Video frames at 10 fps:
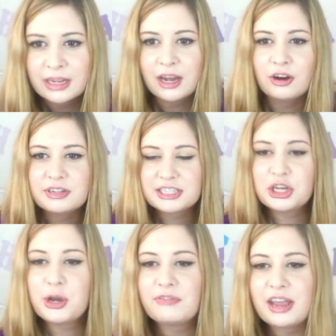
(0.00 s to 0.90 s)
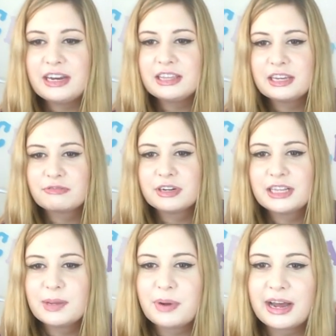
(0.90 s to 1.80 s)
Oh, does Hugh have anything
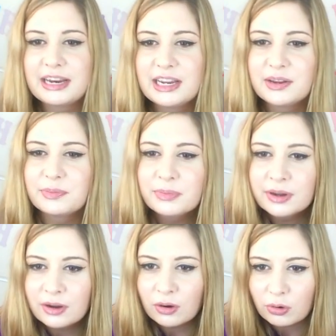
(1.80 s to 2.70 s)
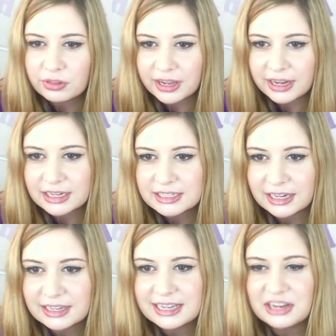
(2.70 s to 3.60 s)
really about him or that he
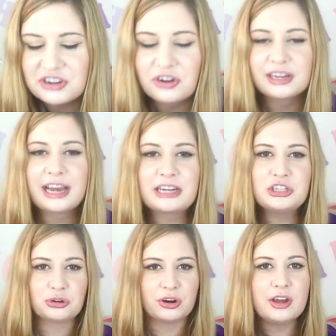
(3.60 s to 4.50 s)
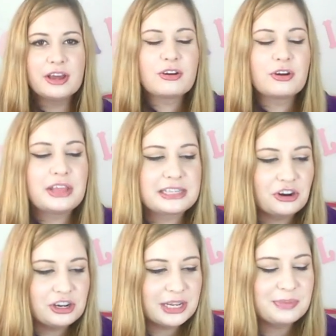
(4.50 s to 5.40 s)
does that you're not allowed to draw? No, there's no
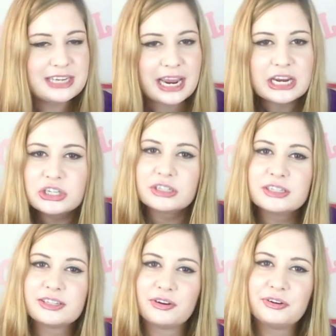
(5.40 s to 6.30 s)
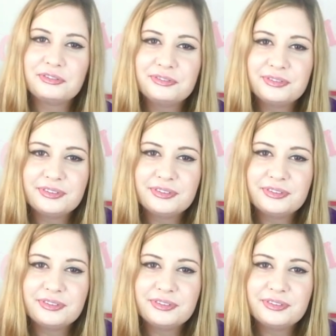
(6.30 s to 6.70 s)
limitations on